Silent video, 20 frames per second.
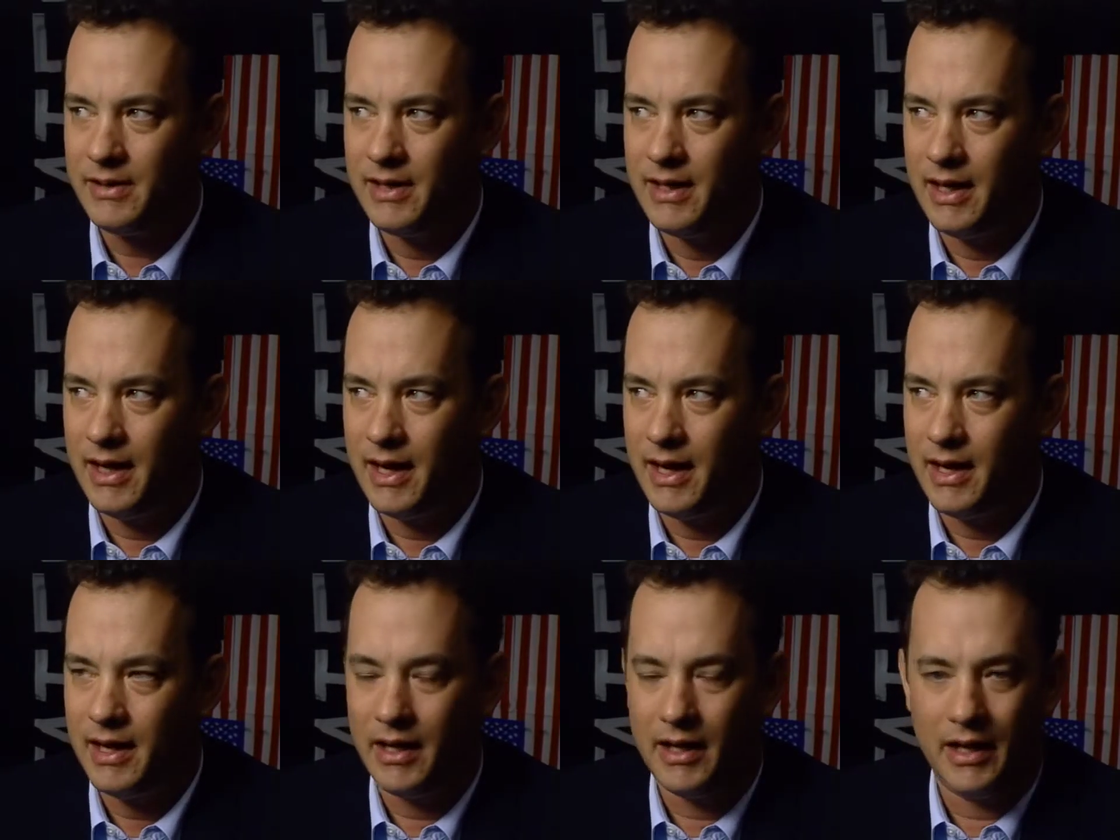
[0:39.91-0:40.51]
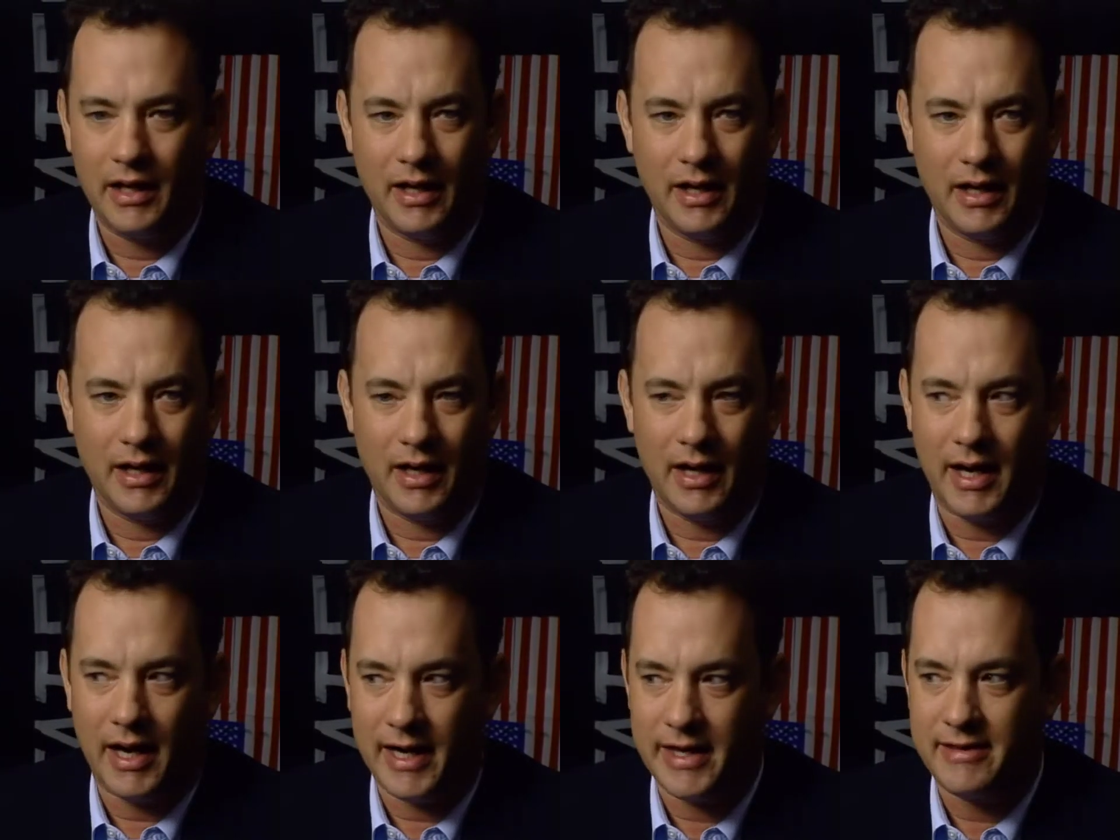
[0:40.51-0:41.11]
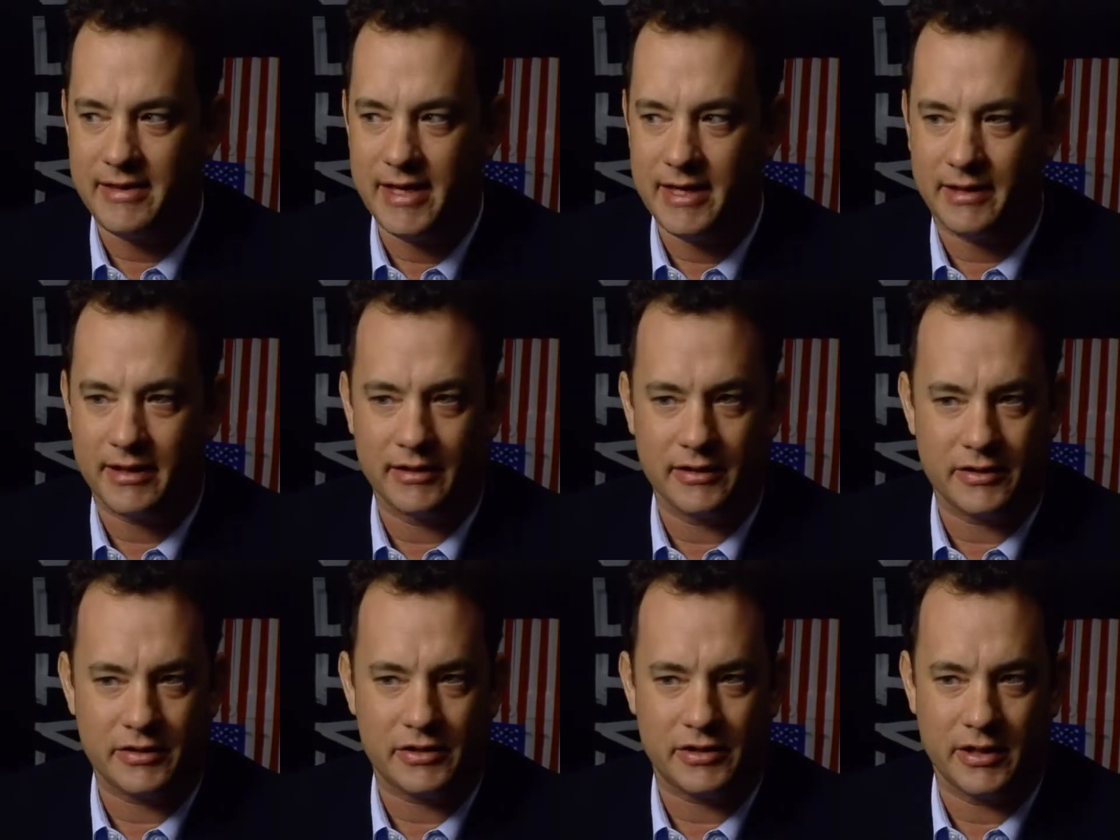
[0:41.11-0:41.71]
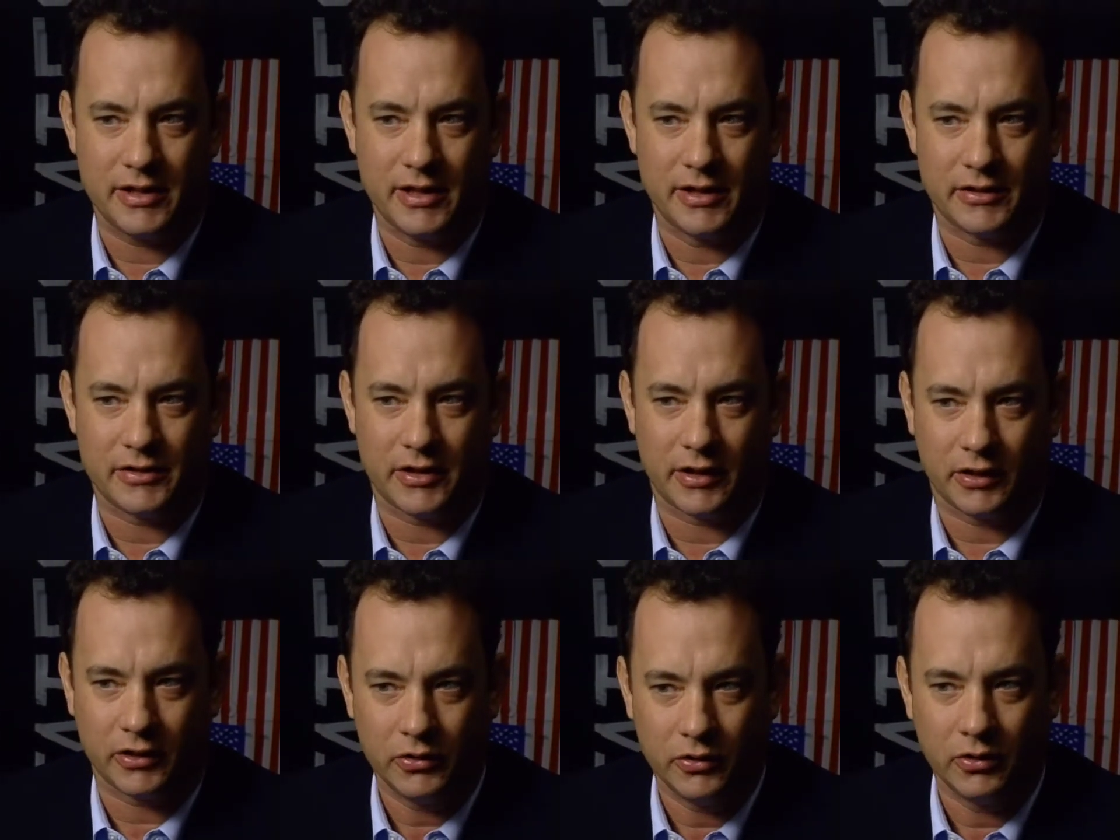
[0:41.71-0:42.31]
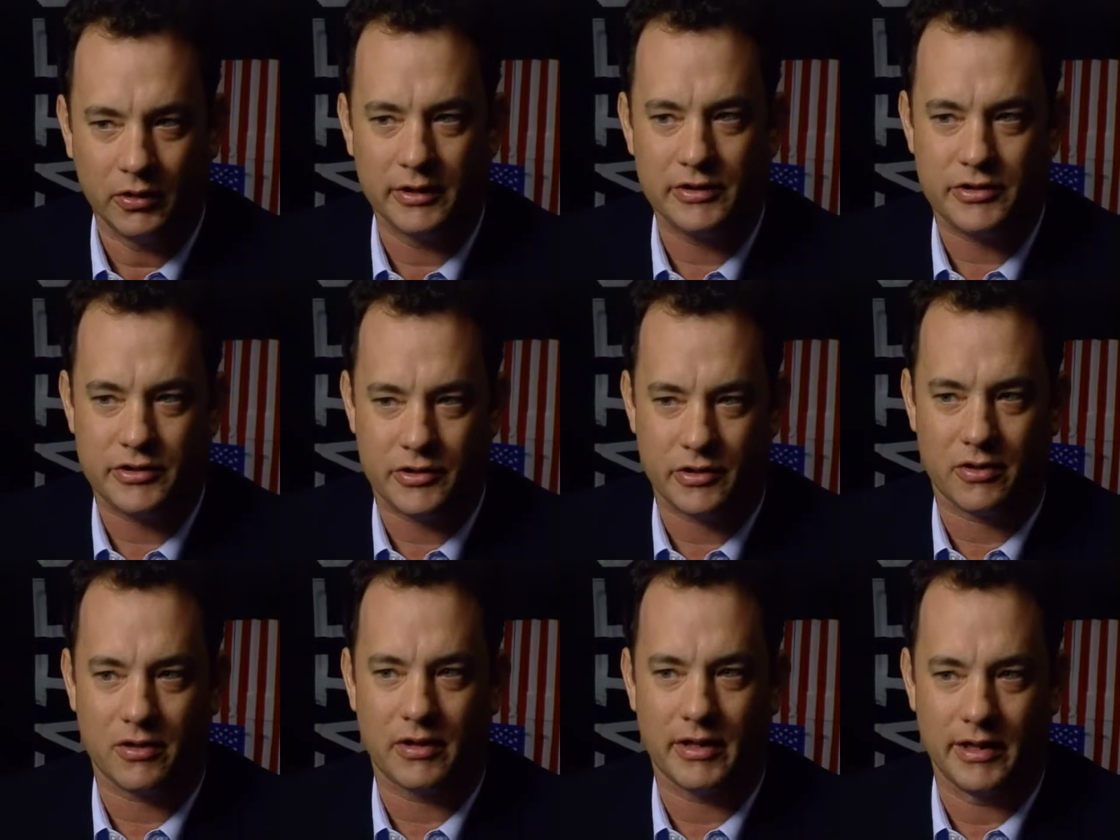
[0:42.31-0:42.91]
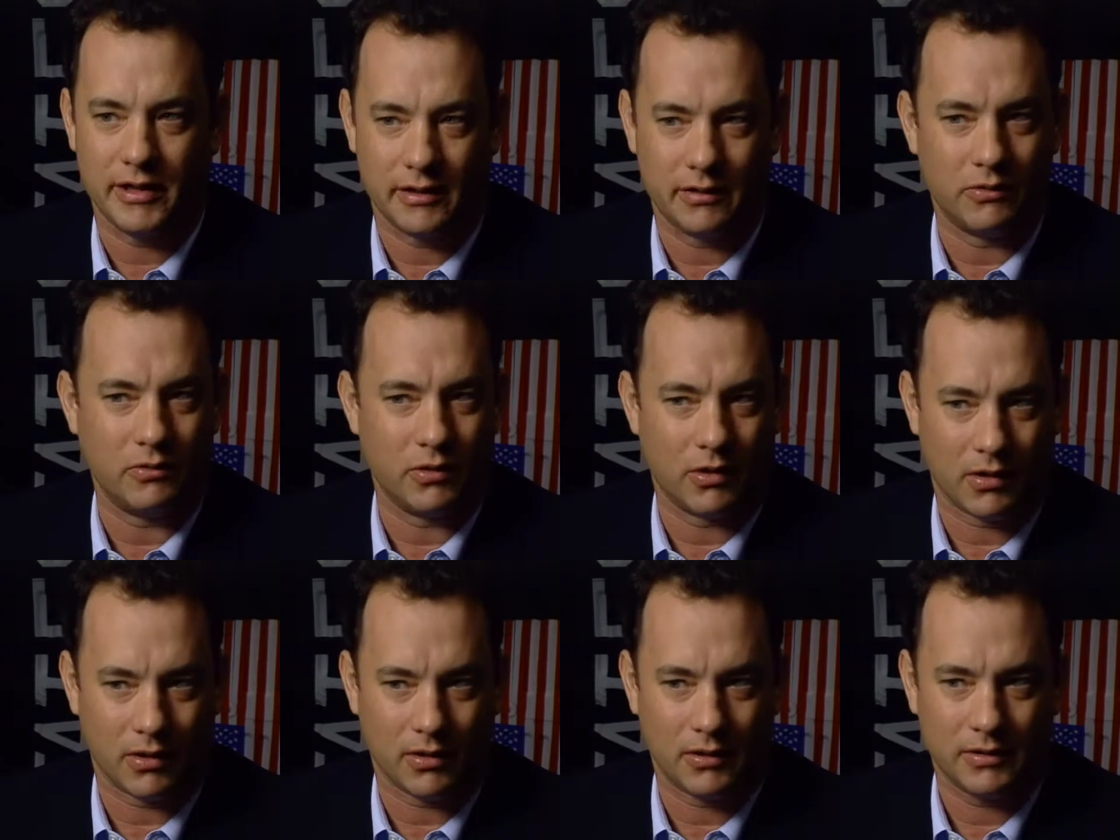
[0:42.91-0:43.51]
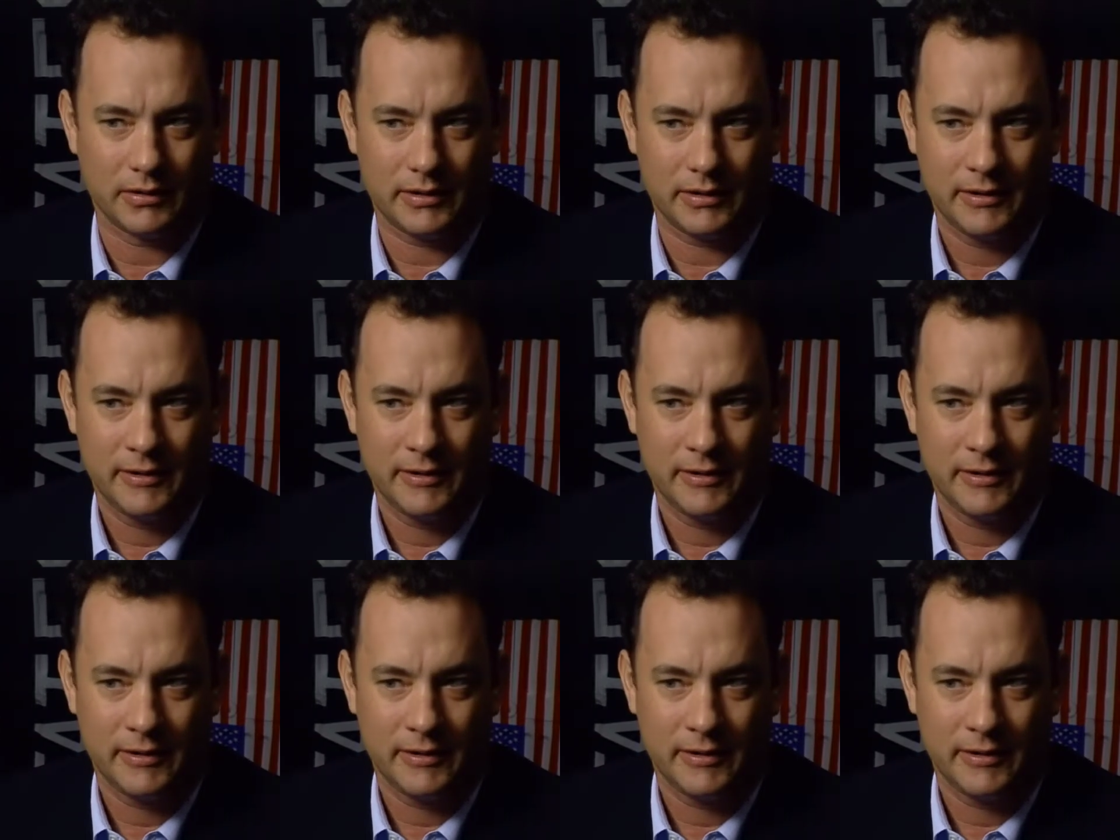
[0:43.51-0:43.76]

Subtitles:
I think that this is the coolest story in the world,